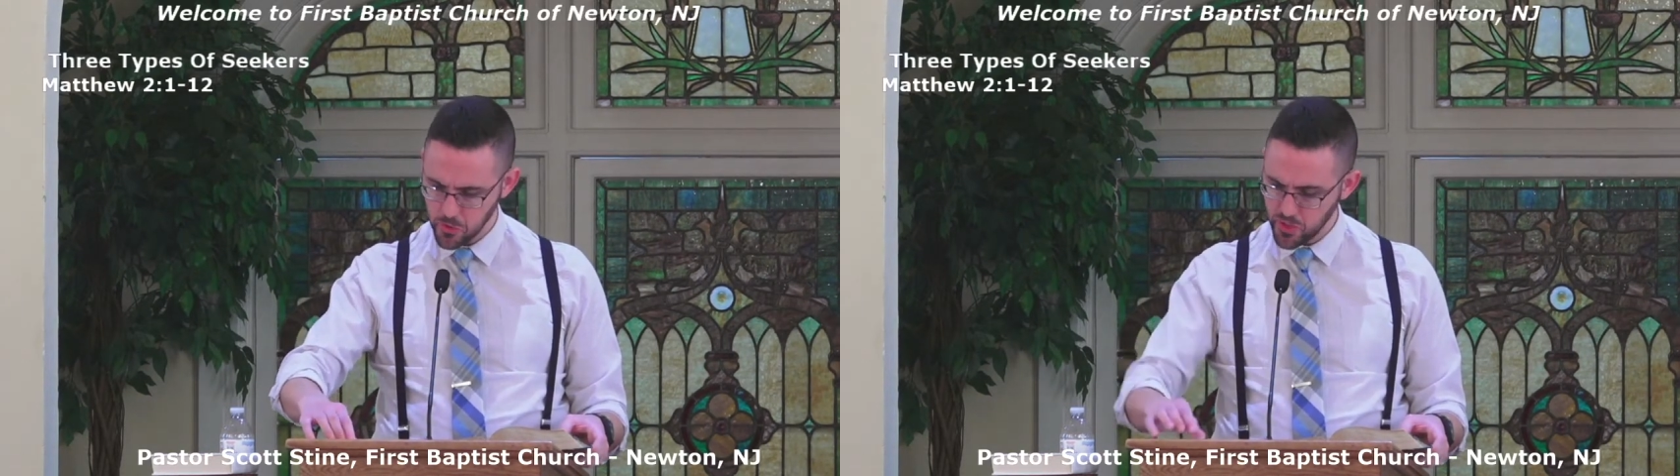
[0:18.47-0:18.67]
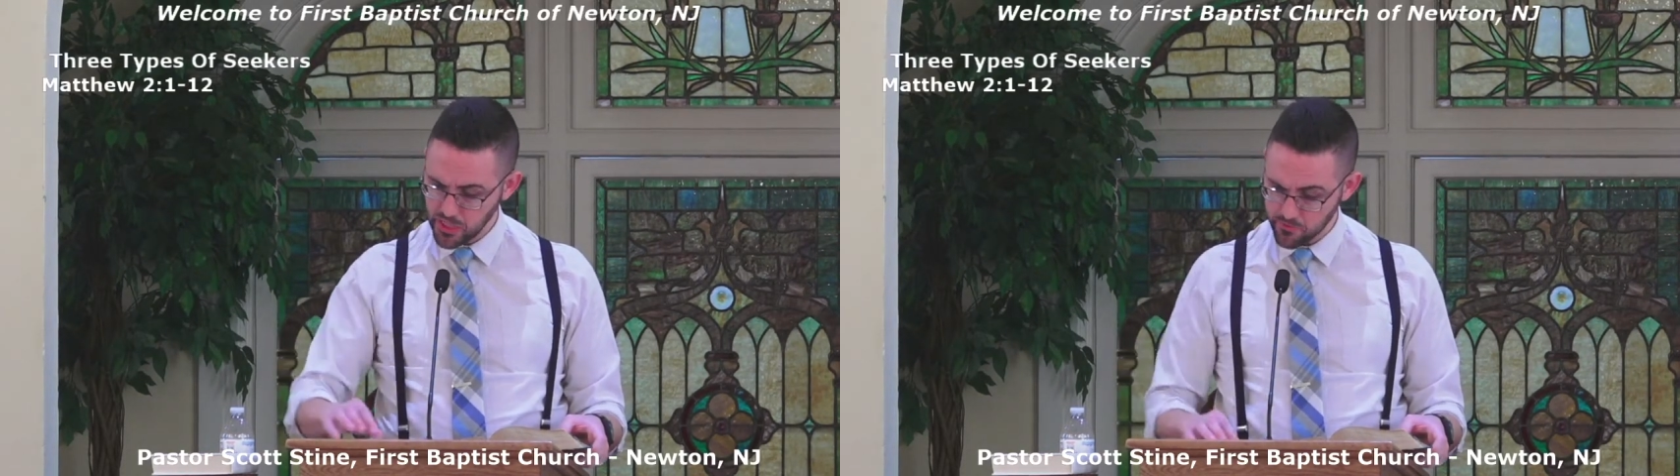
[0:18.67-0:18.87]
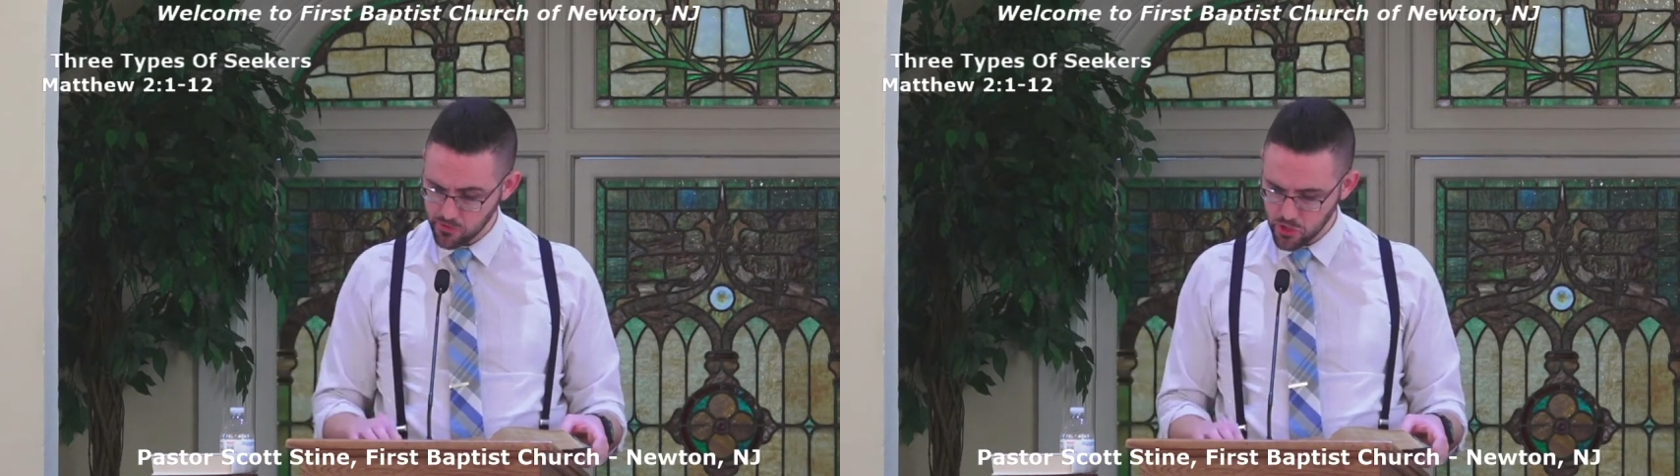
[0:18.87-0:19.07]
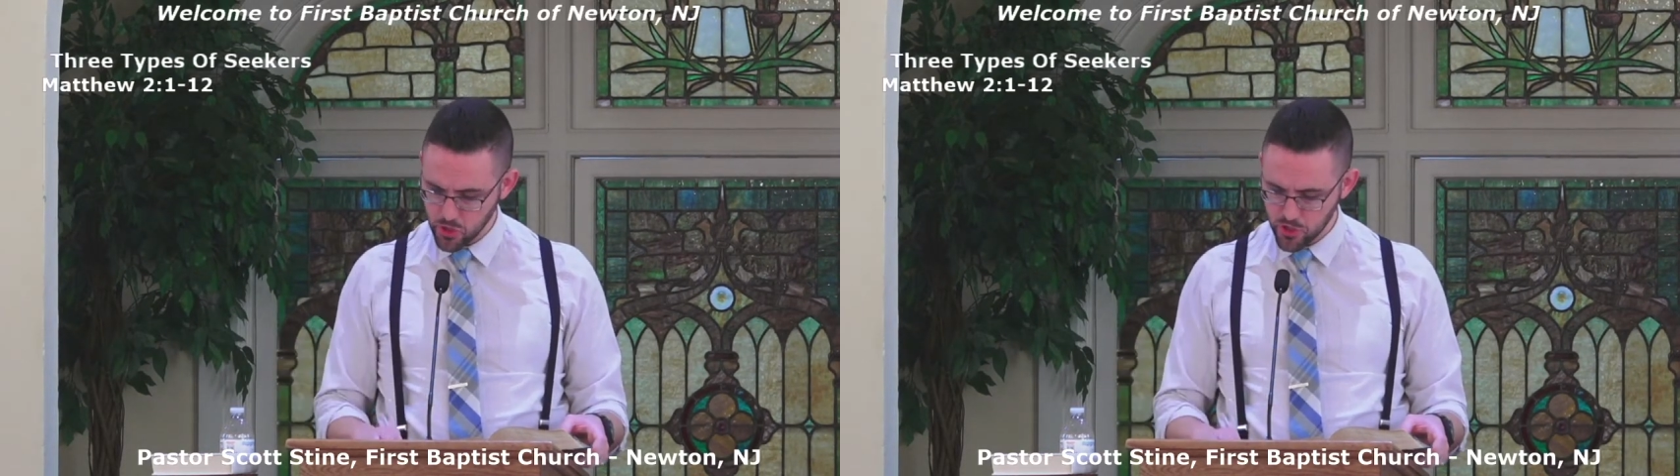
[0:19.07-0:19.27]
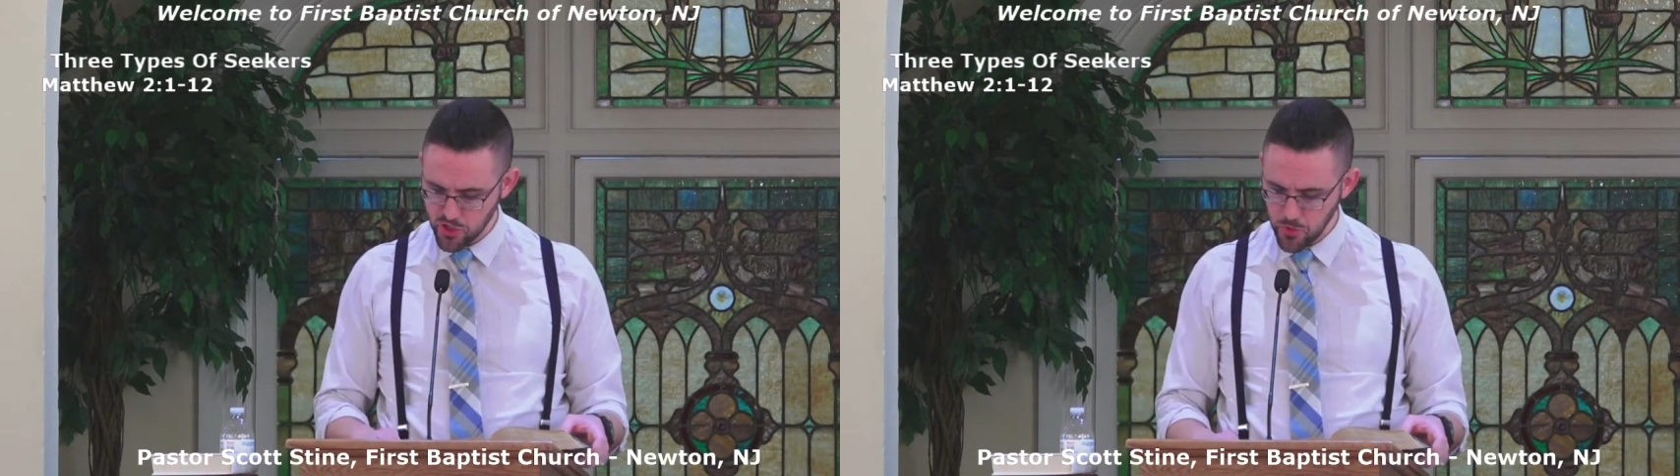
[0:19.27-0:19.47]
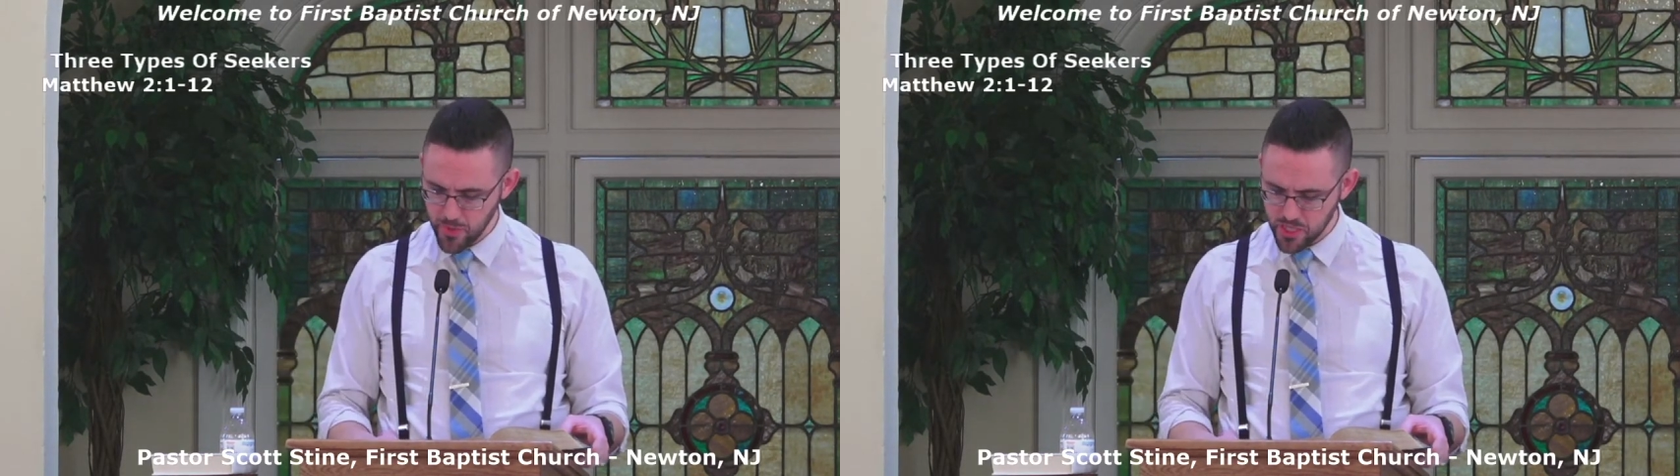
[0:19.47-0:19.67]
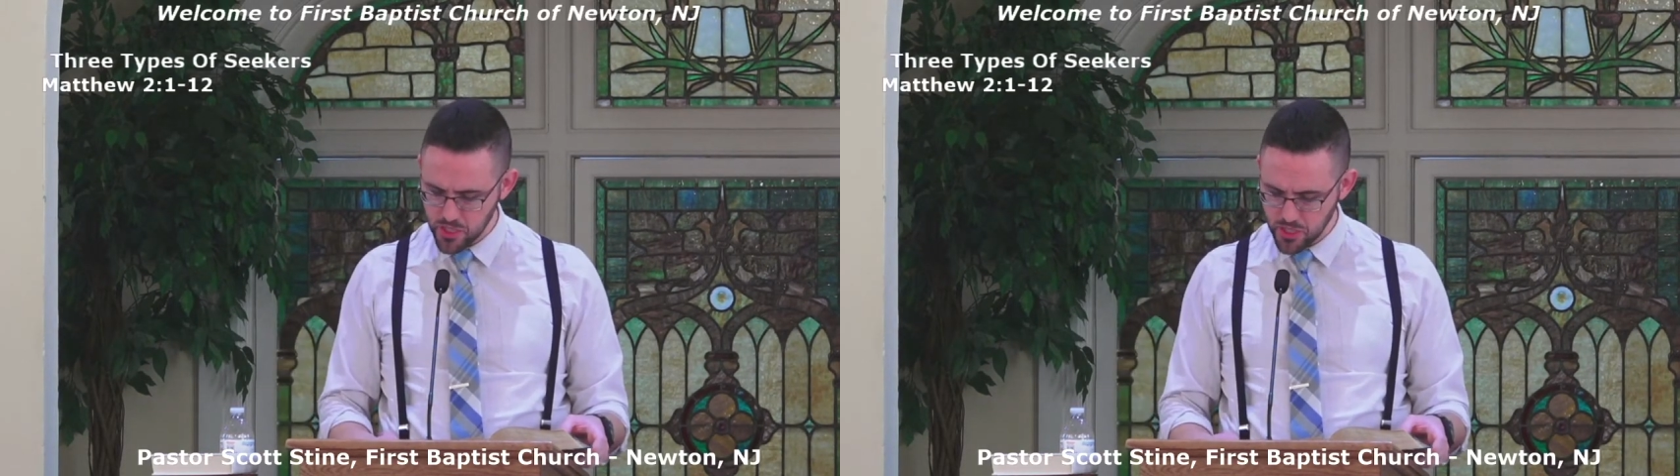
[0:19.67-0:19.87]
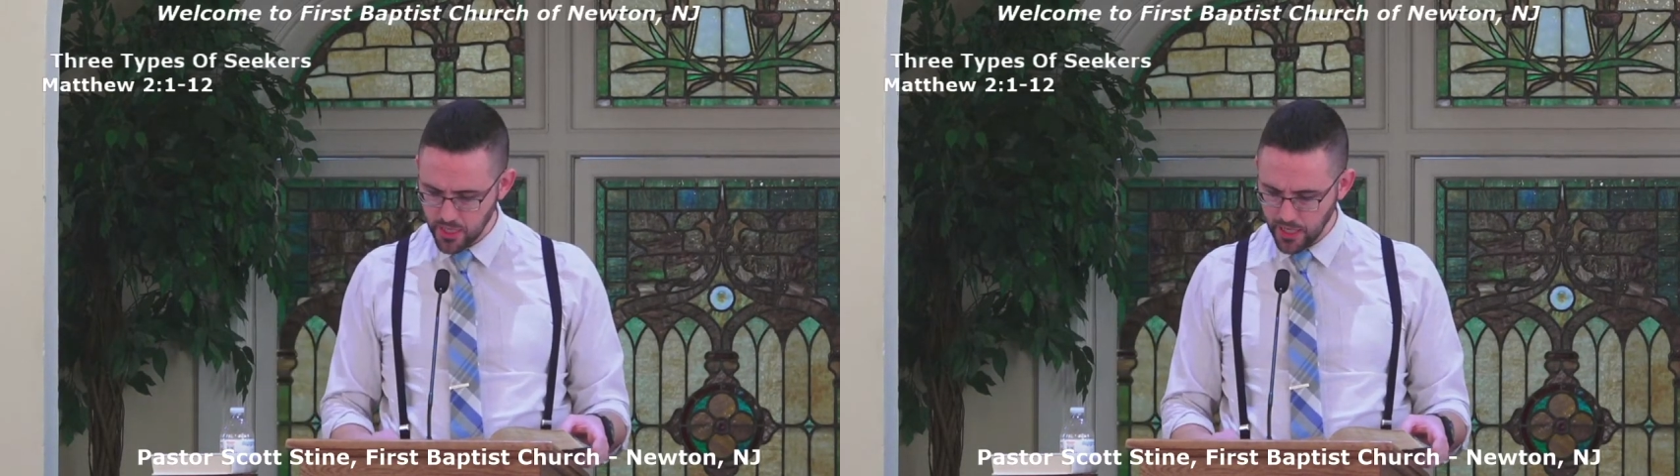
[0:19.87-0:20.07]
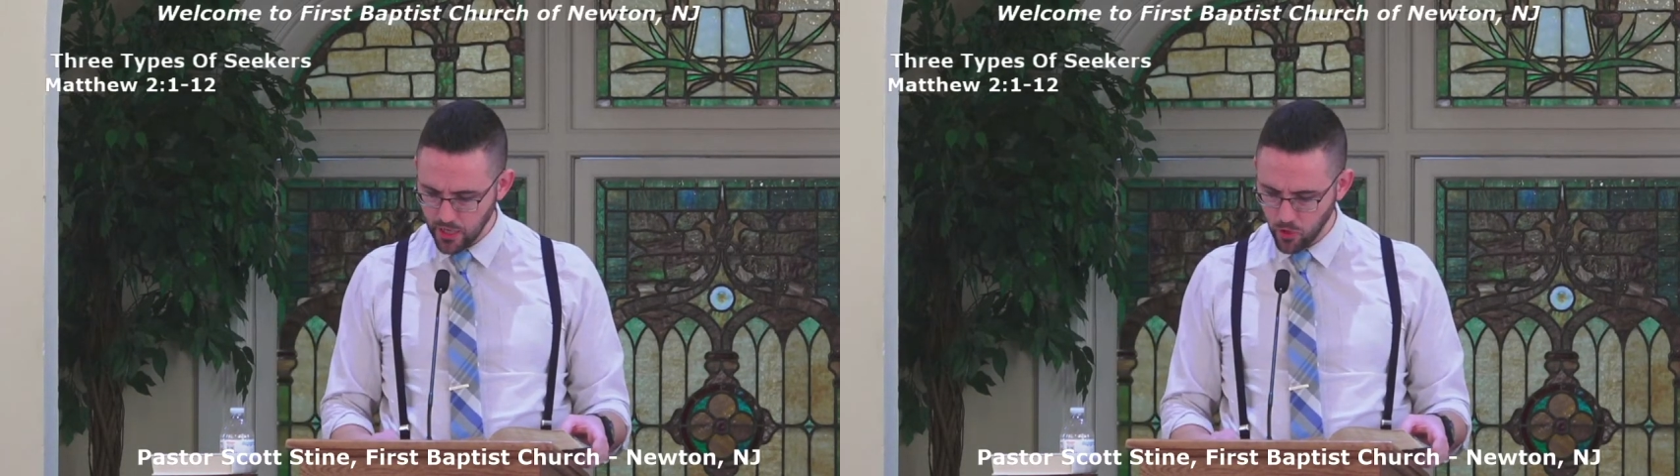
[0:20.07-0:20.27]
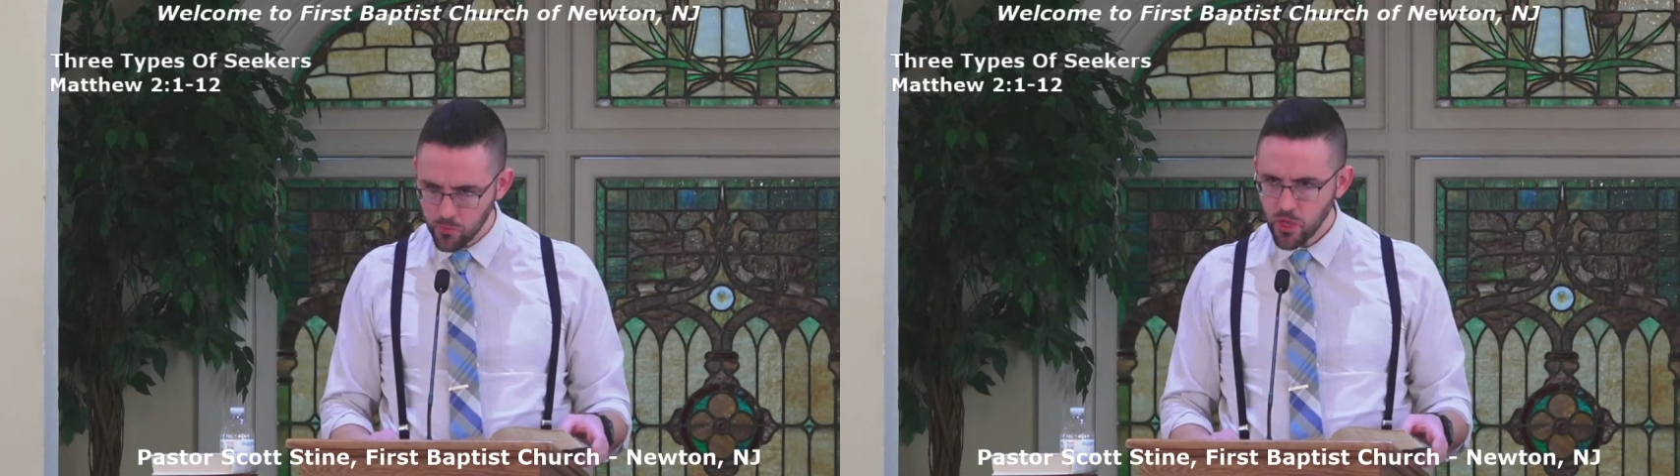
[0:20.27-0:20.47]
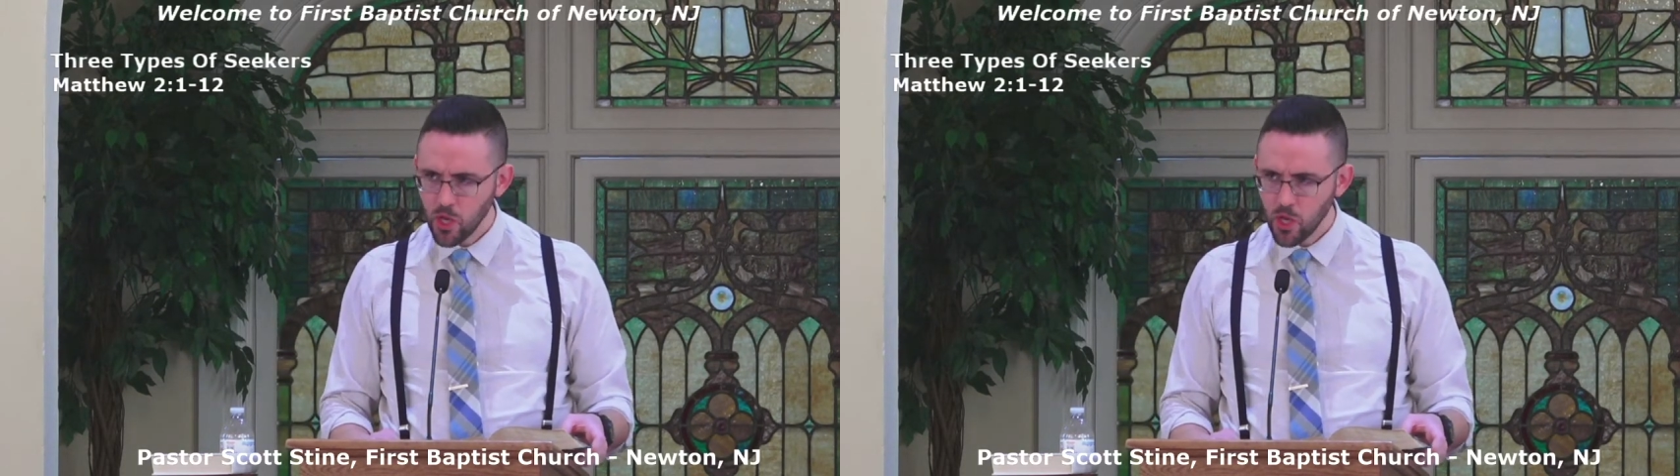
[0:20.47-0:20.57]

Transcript: week after church who mentioned how